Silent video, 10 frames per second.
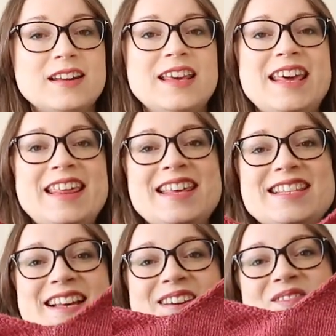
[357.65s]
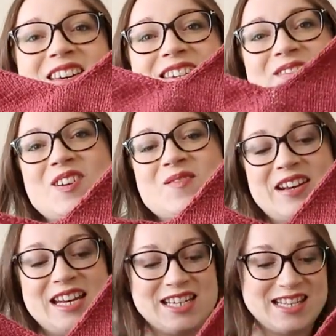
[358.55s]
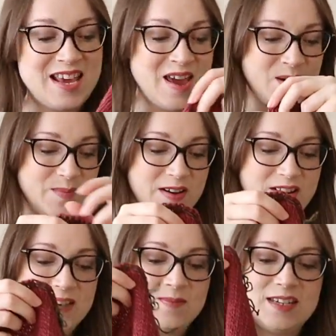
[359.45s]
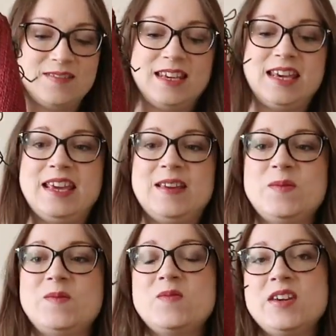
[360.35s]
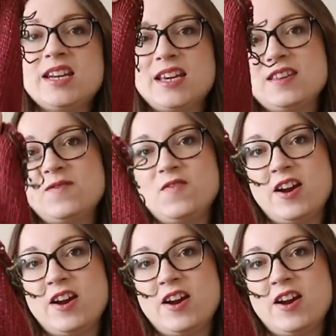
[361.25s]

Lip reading: It's like a few different combinations, but I'm doing it V-neck at the